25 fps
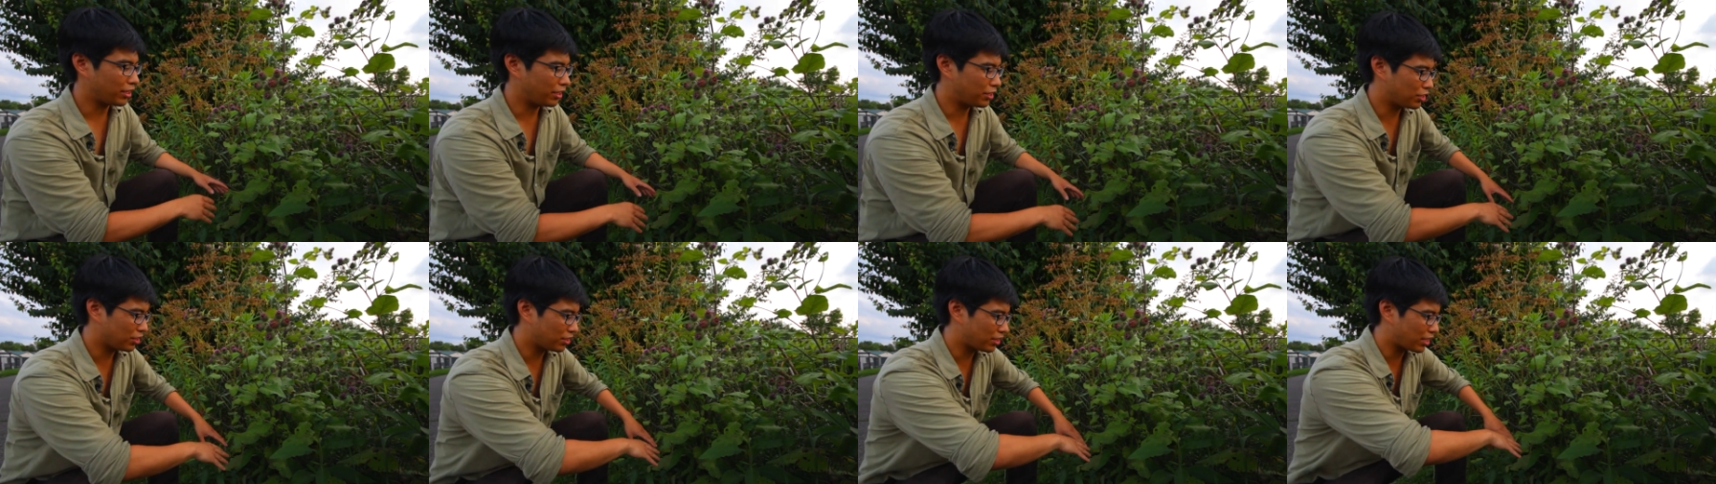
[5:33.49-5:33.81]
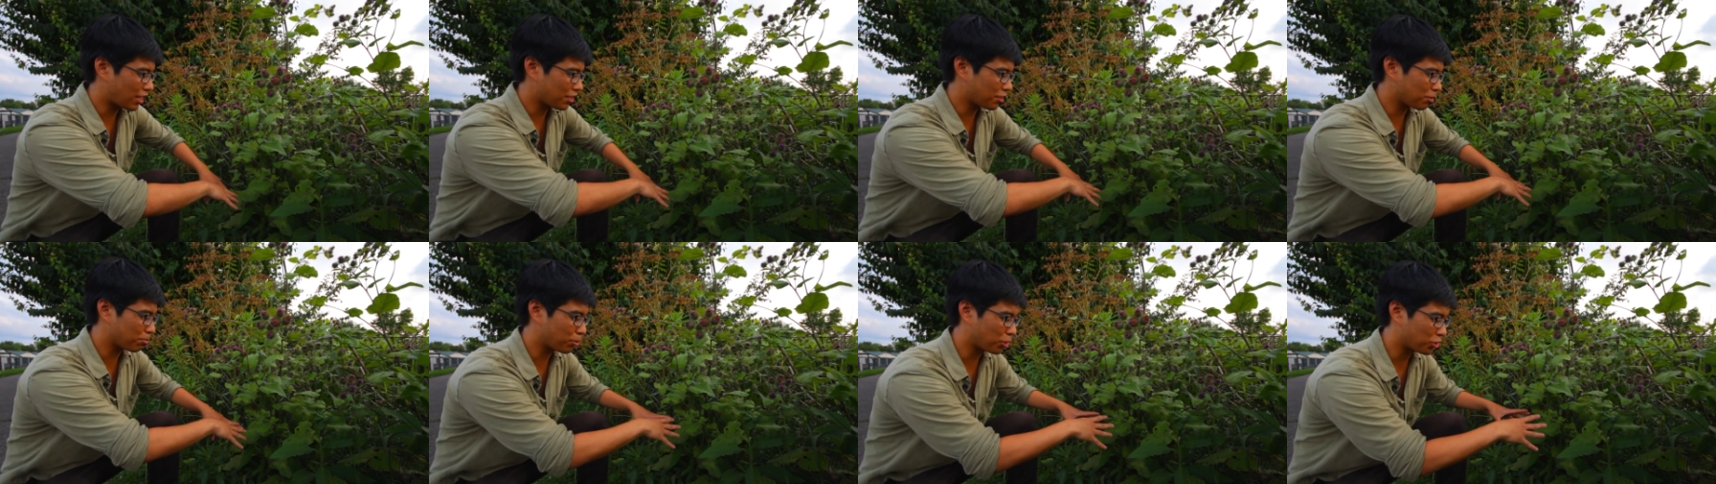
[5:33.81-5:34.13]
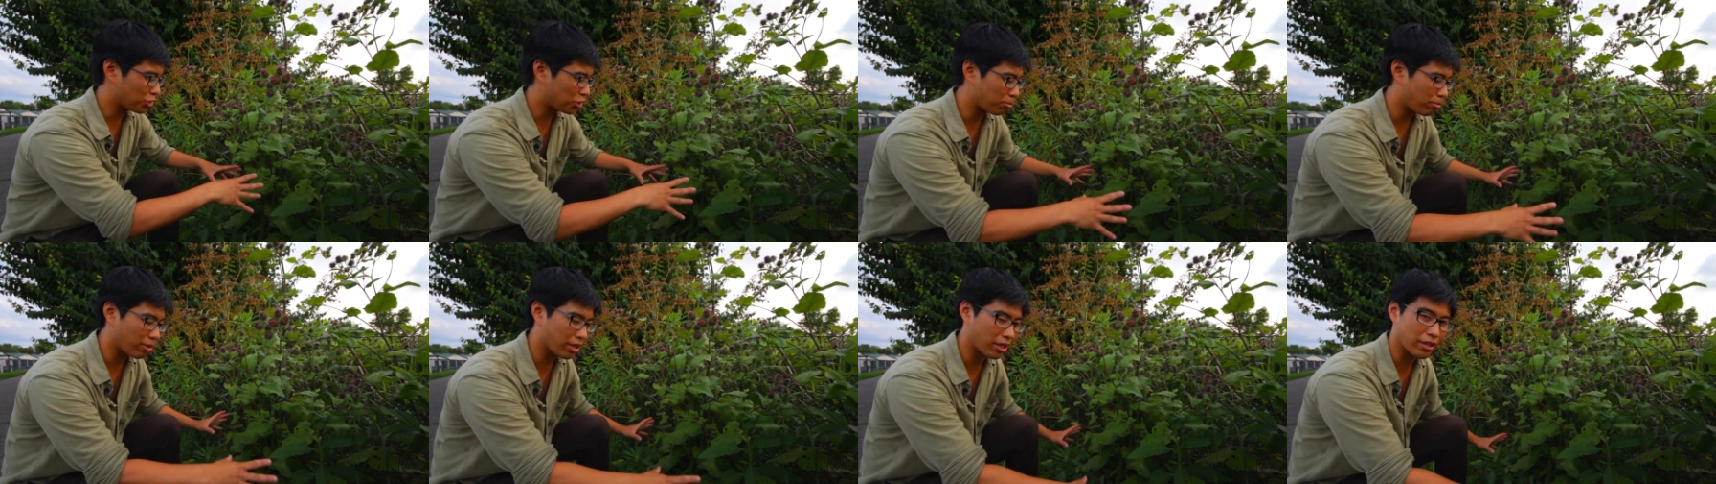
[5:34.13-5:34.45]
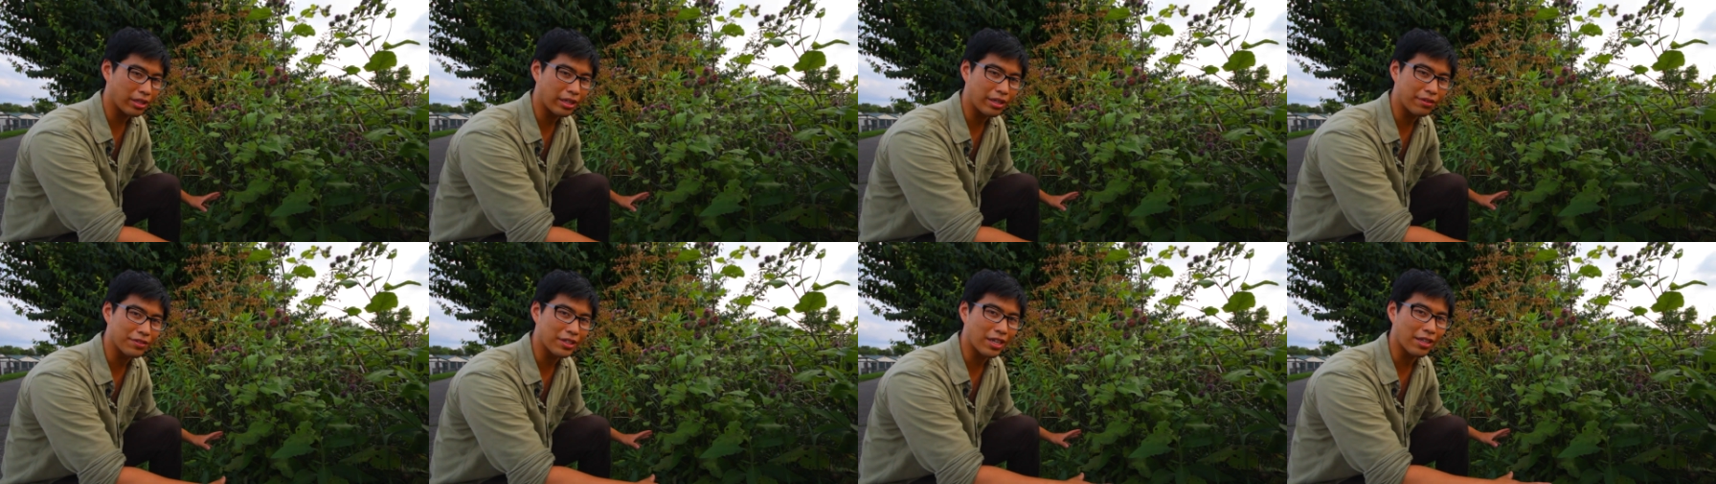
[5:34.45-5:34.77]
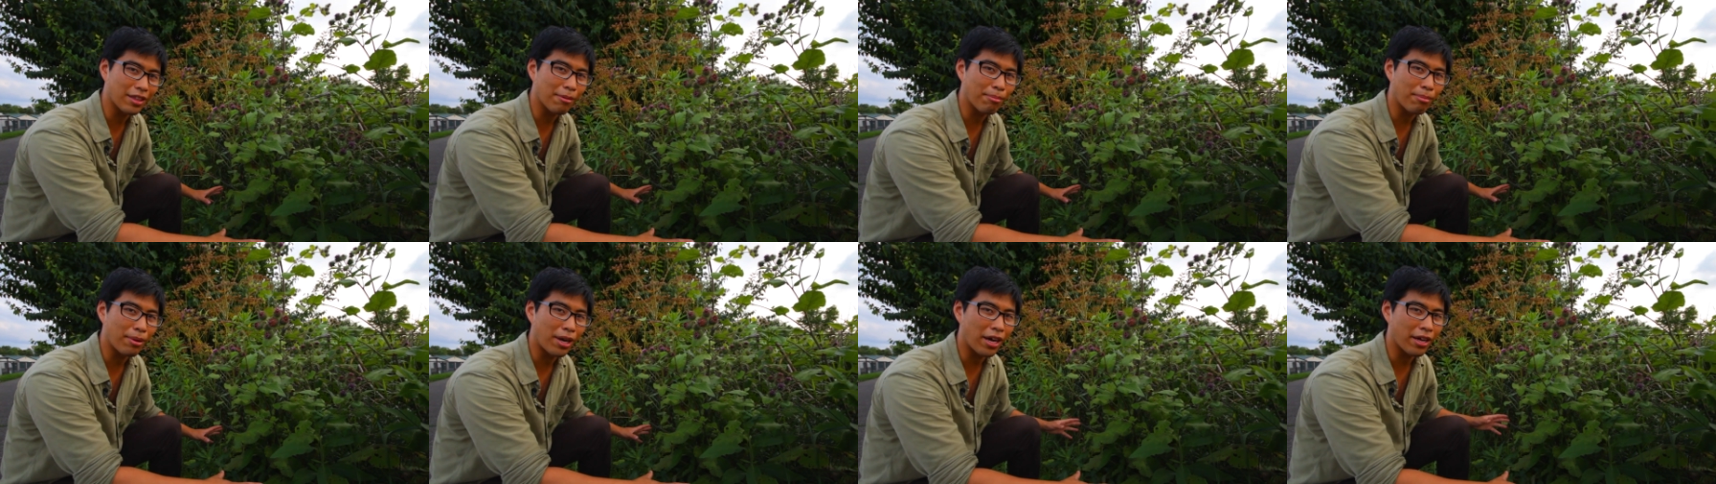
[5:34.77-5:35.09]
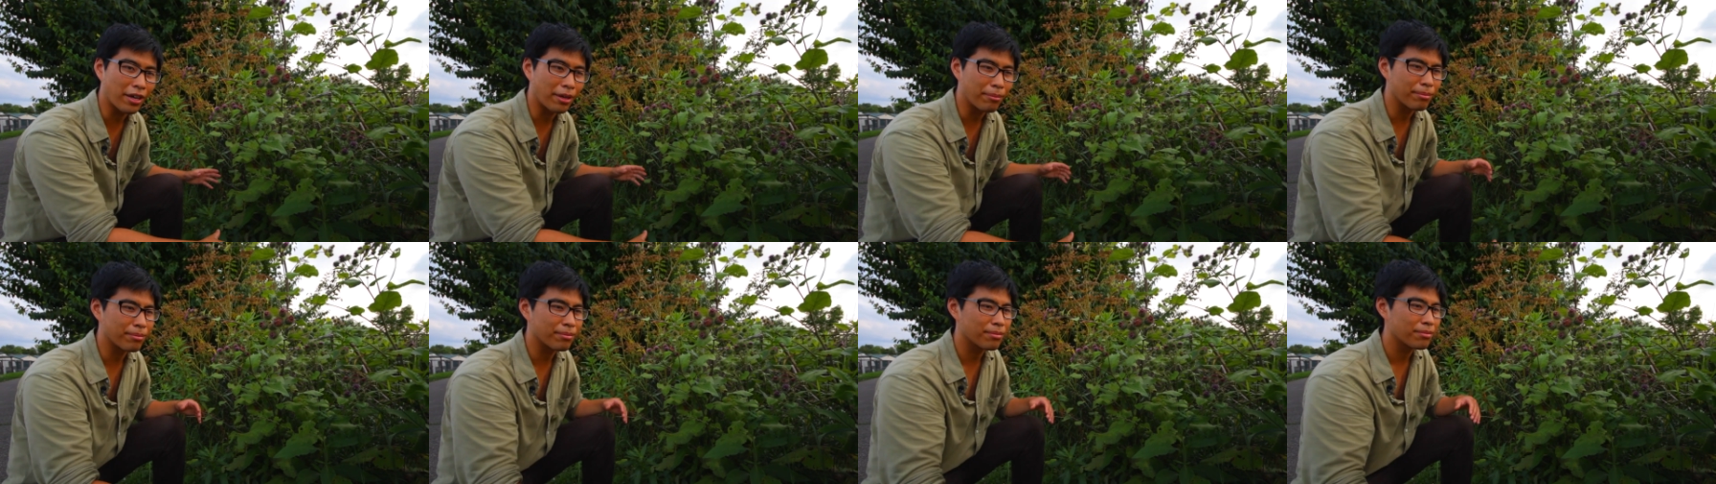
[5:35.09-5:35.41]
it just has a bunch of big leaves at the
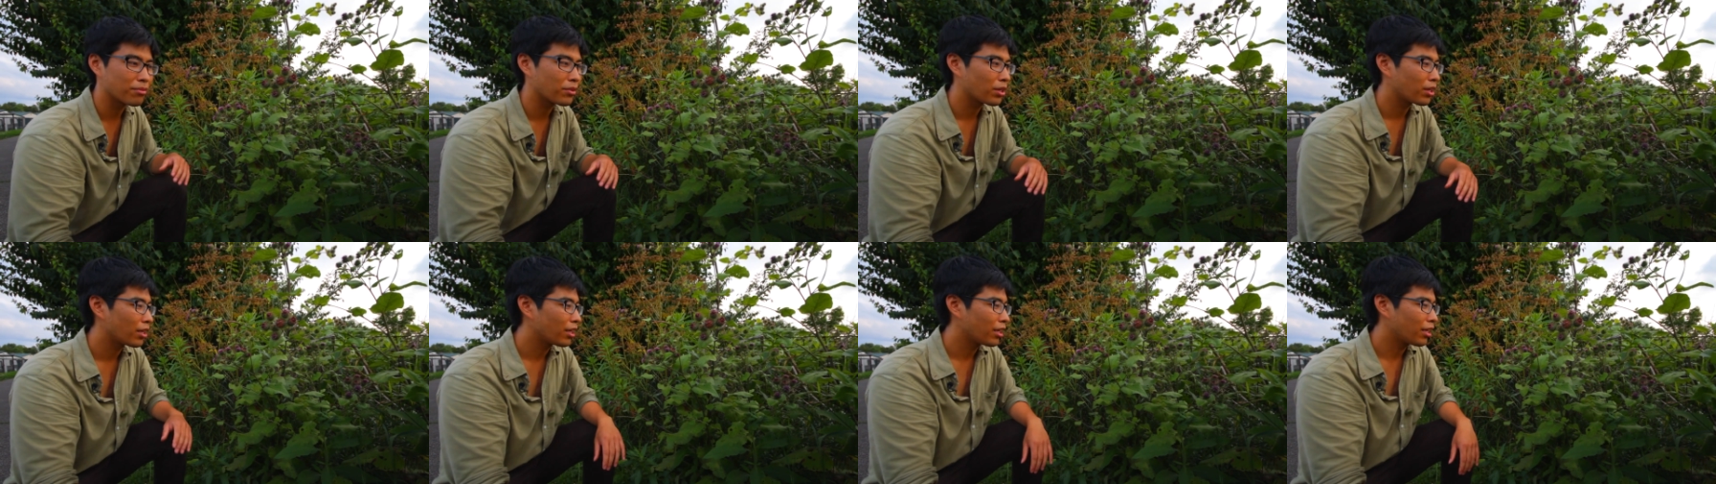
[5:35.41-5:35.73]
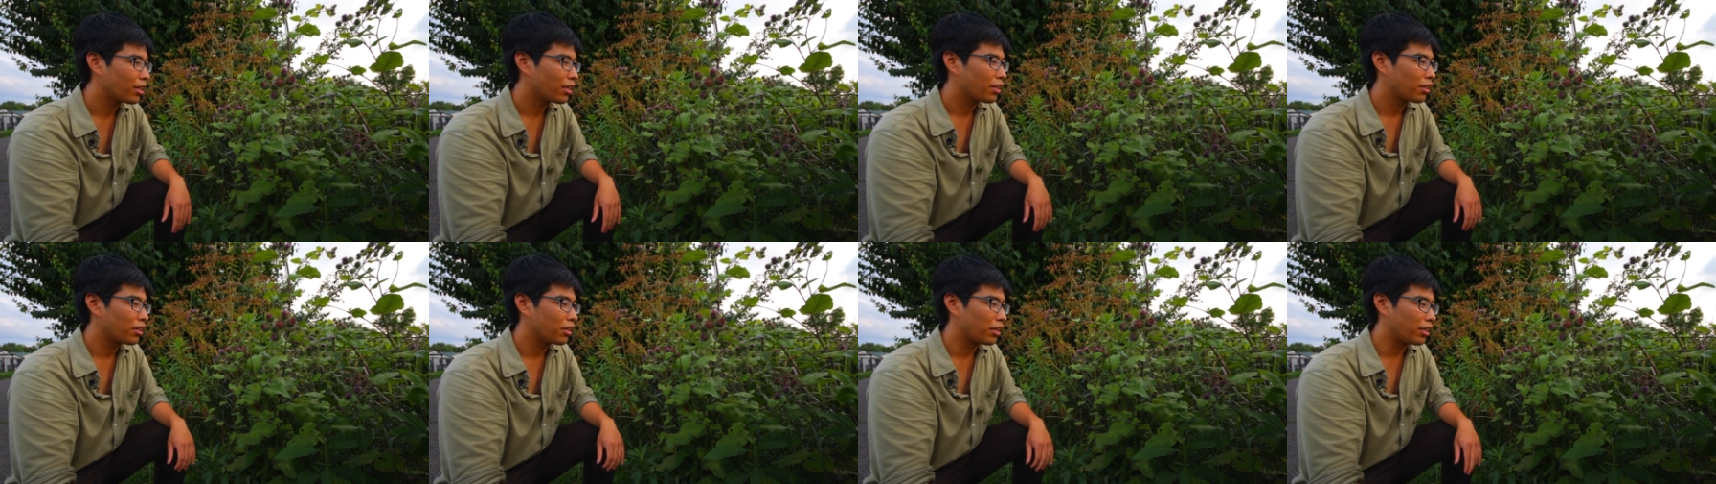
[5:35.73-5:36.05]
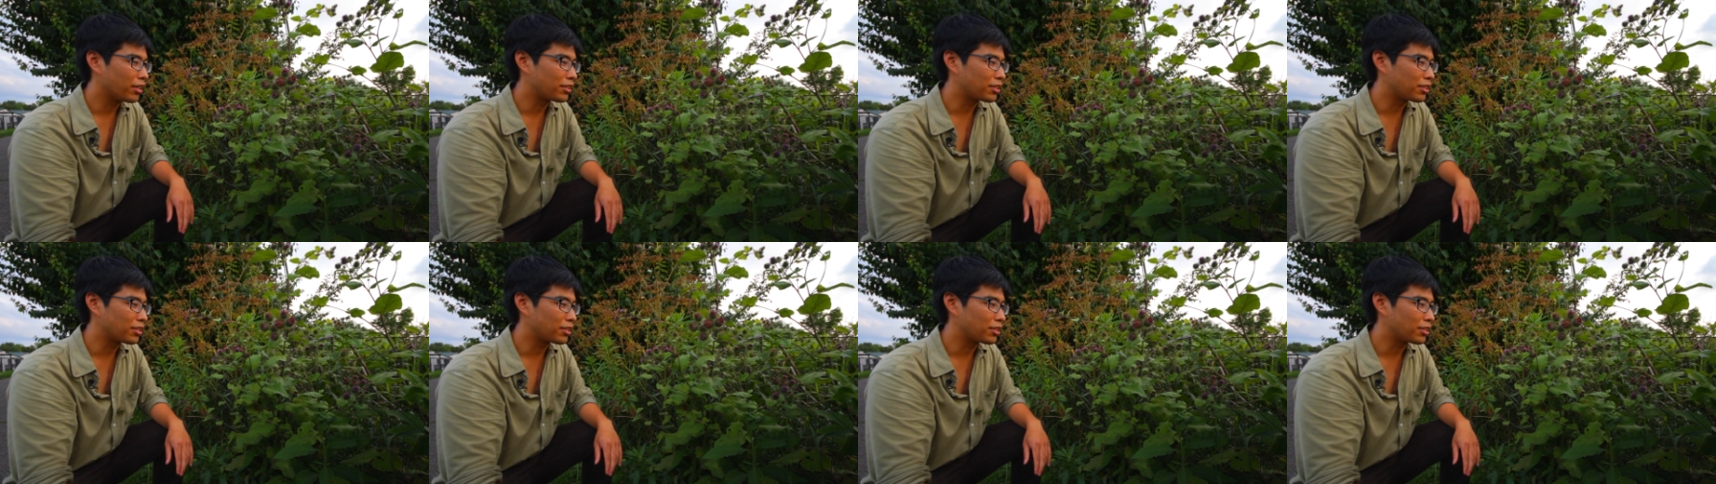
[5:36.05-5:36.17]
bottom.